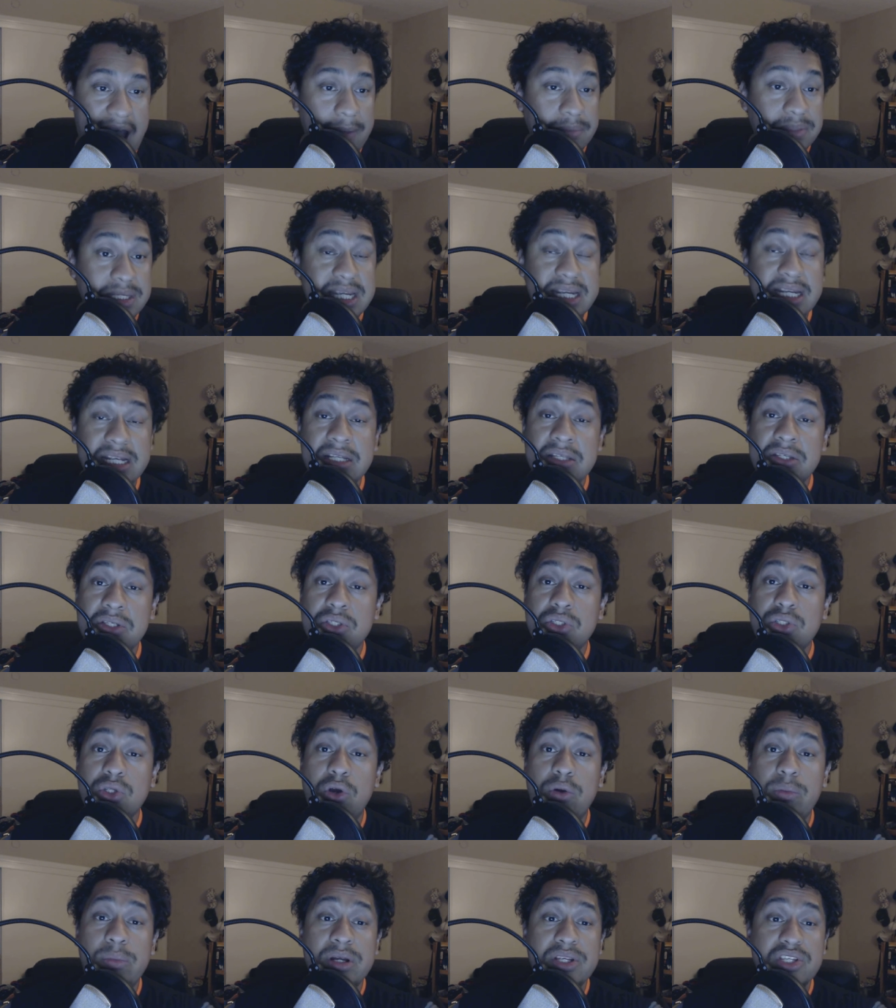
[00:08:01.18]
I'm taking
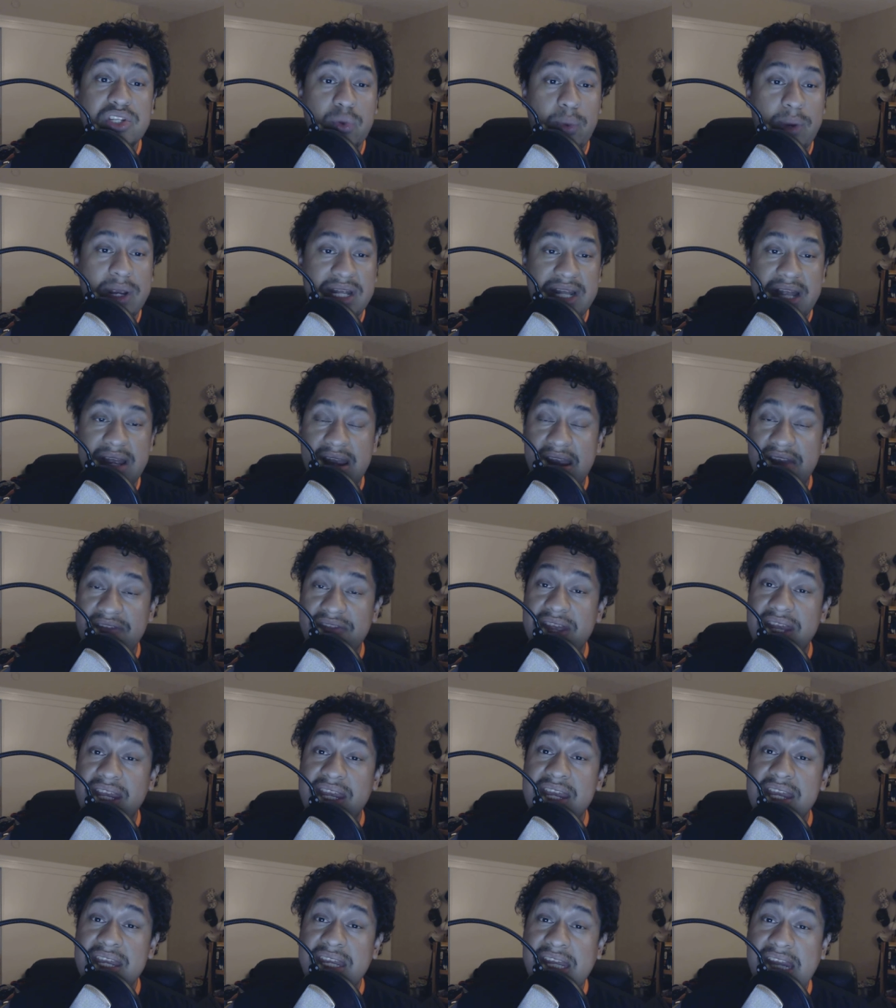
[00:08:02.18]
so much away now. If
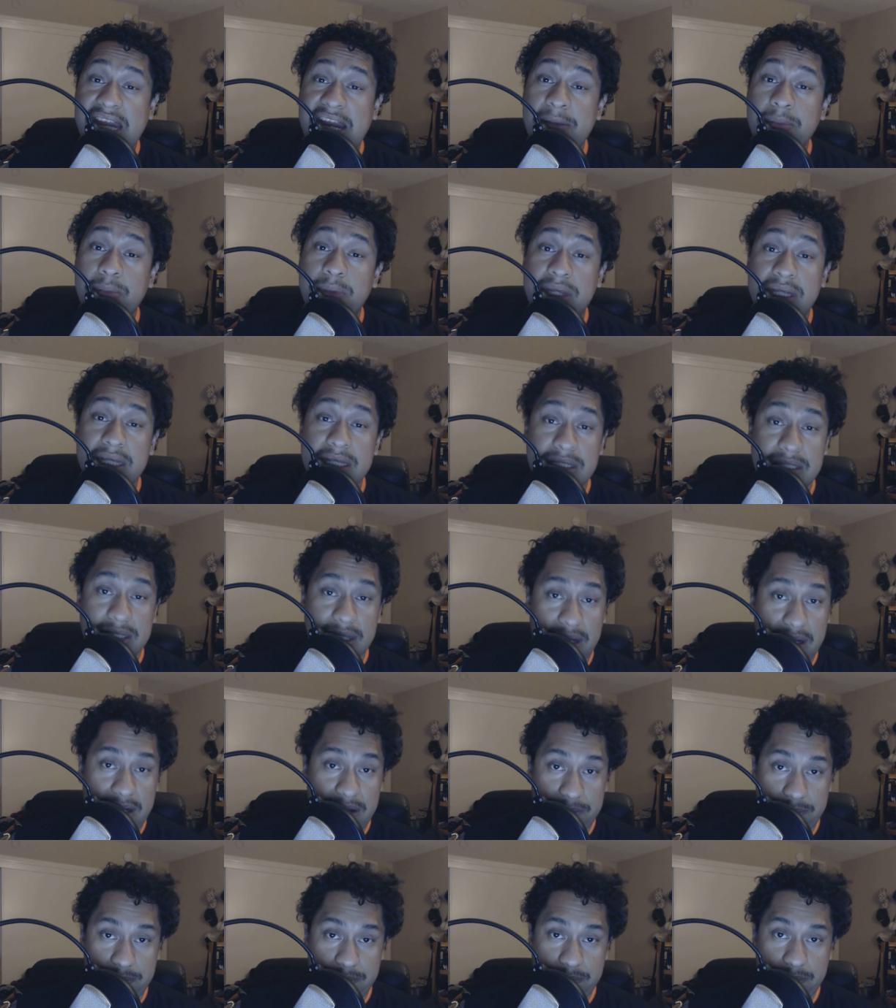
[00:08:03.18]
they can keep this
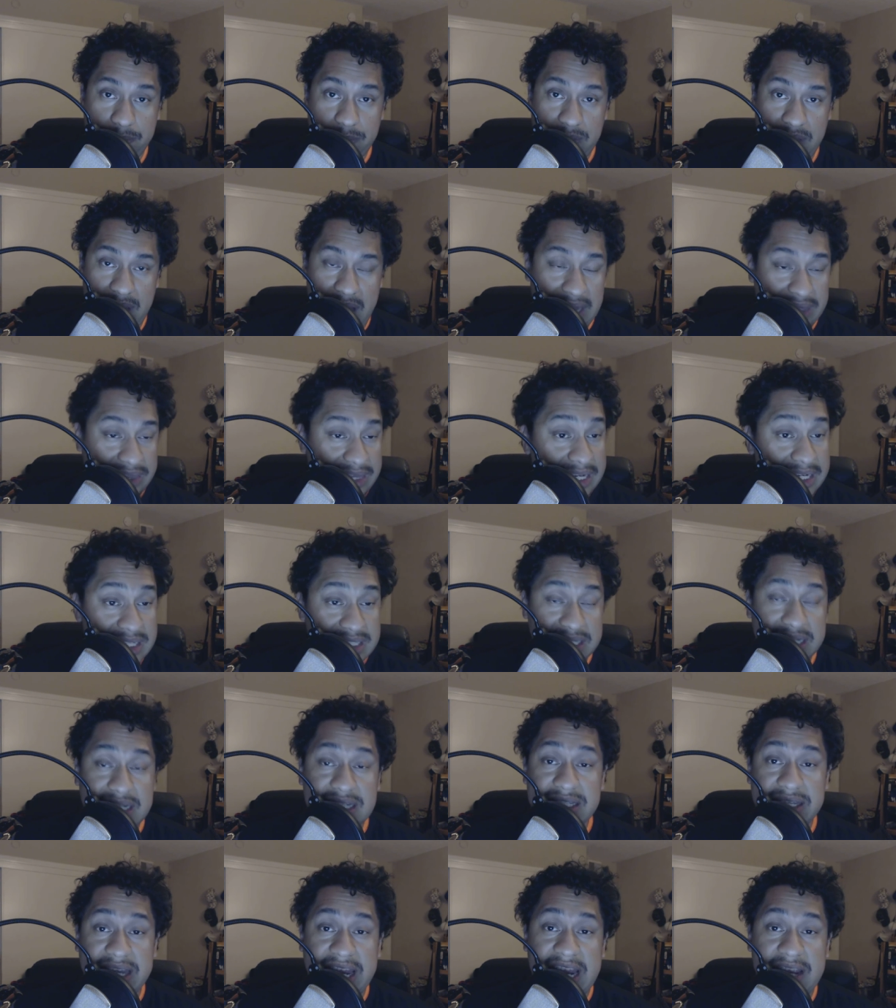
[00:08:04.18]
up, I think
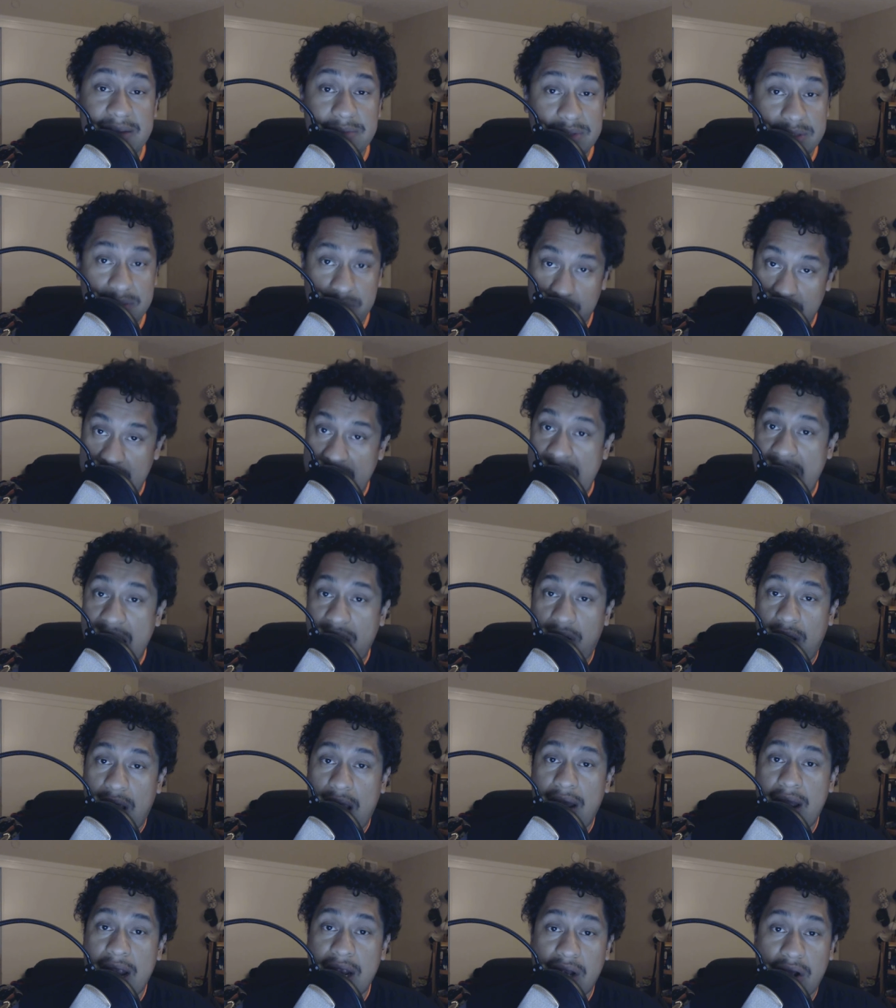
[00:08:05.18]
six games,
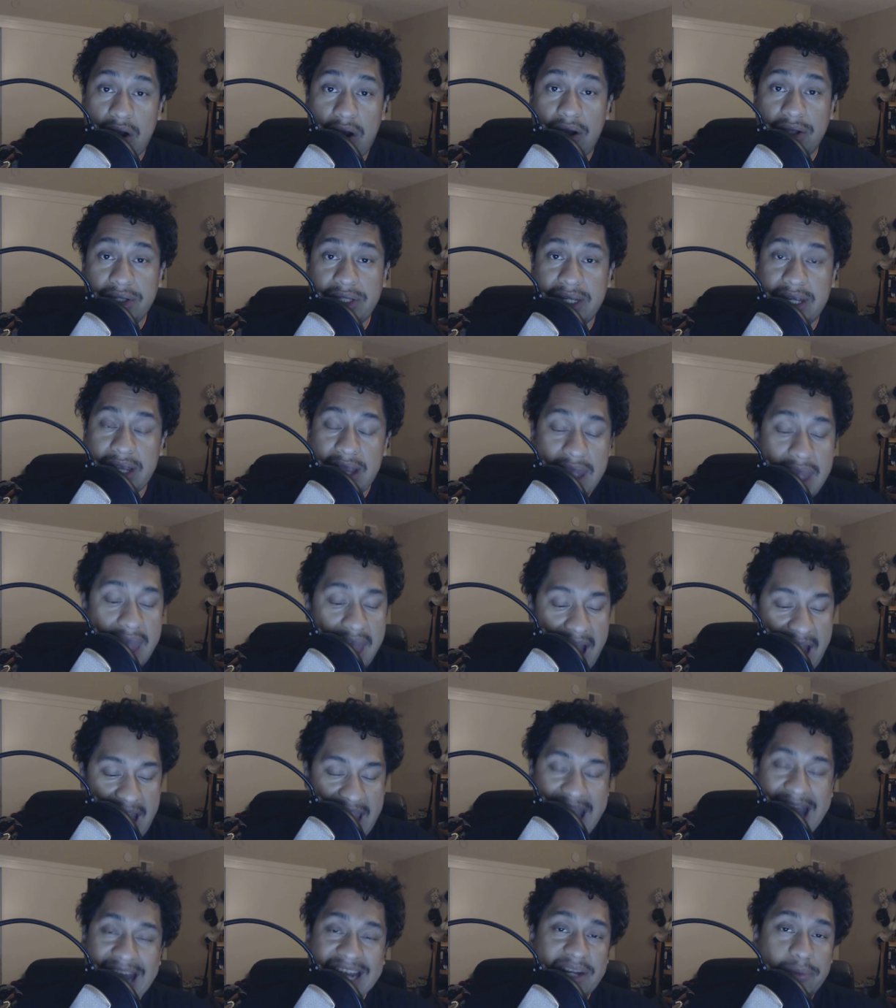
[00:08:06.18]
how, how I called it.
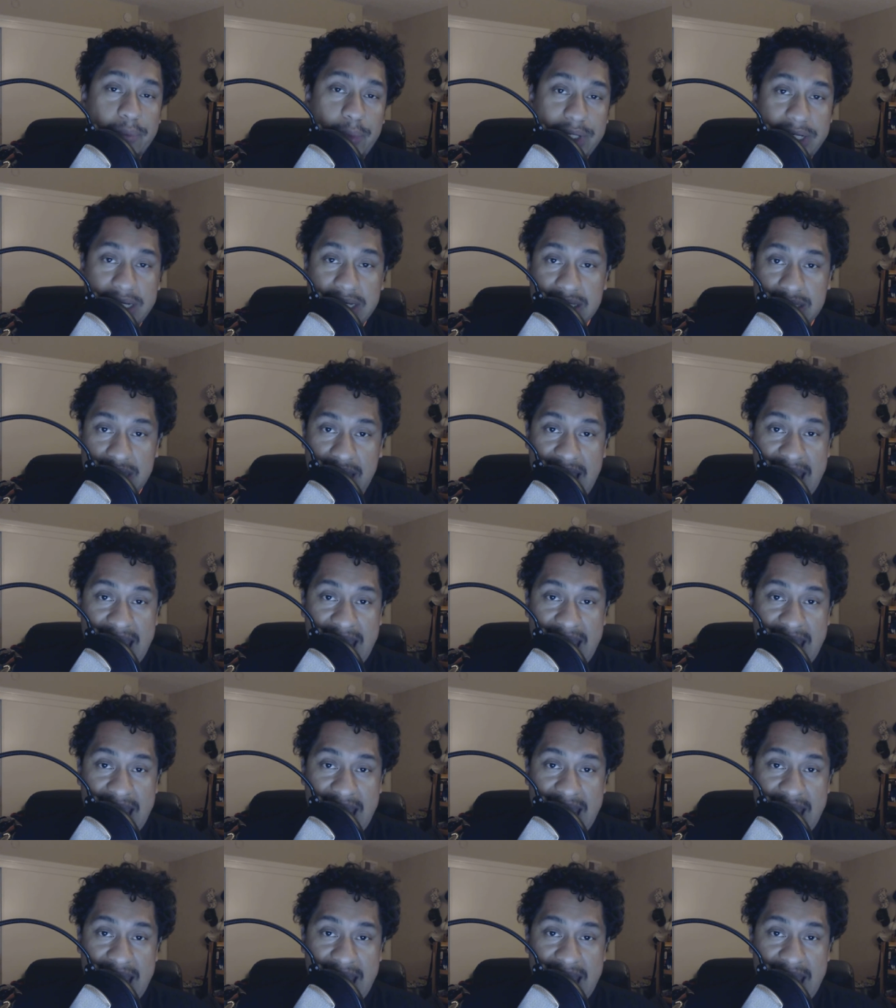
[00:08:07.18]
I had them winning.